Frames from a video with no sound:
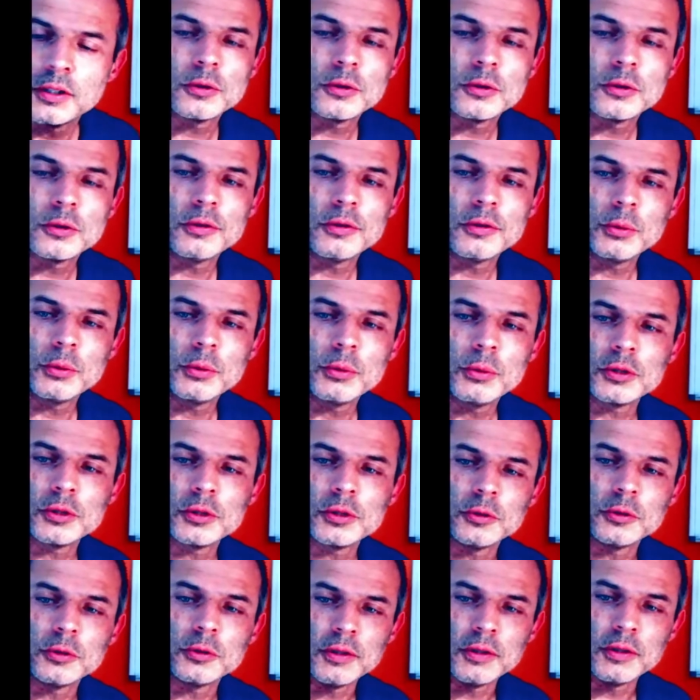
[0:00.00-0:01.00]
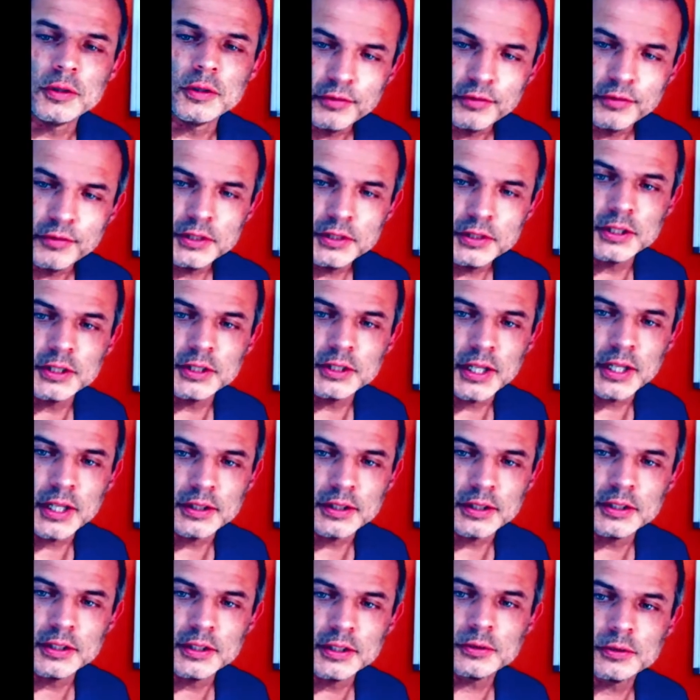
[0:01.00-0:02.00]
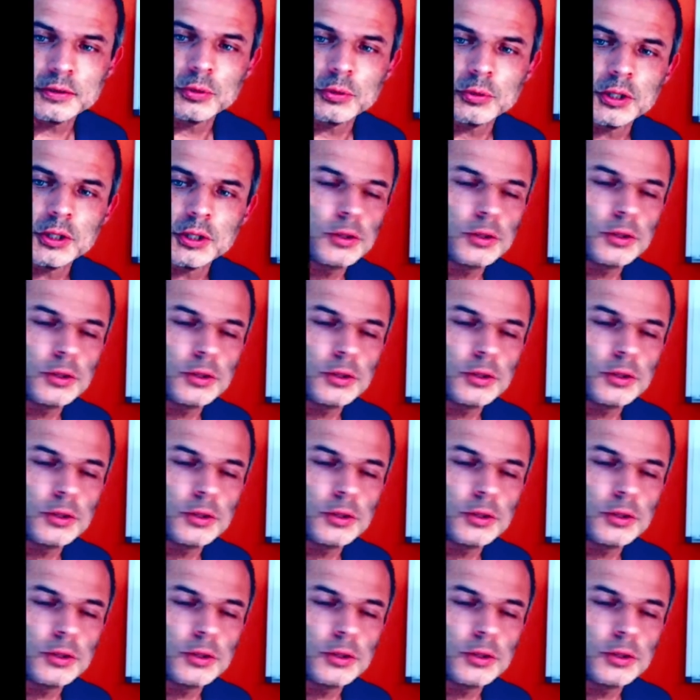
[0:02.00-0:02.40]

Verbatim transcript: So if we want to investigate this, we